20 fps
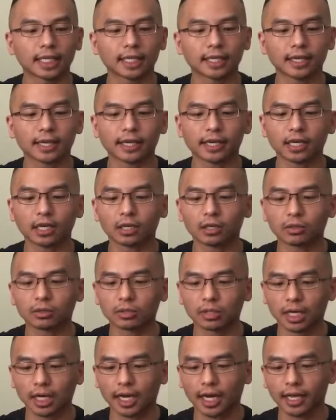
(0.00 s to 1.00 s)

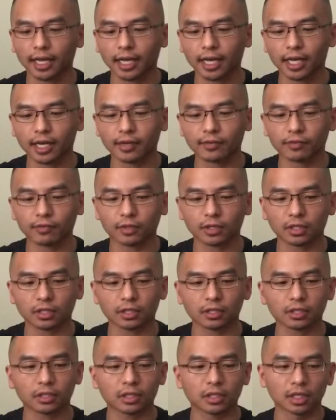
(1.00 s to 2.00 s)
Now, I have
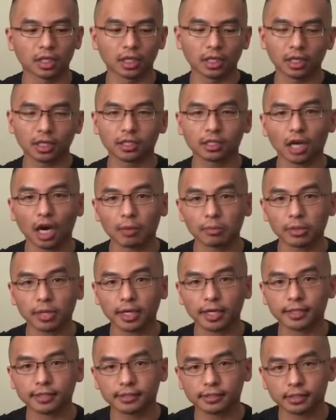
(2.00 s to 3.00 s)
the
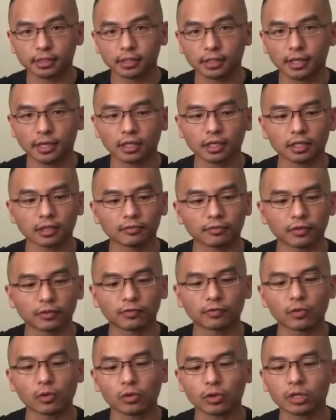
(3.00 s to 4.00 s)
Dominic's
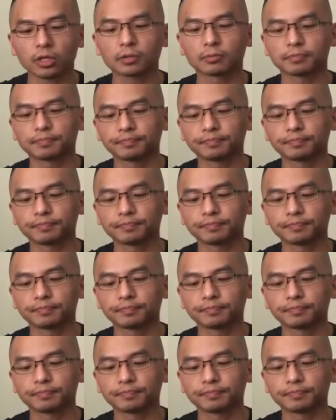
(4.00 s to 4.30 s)
V4,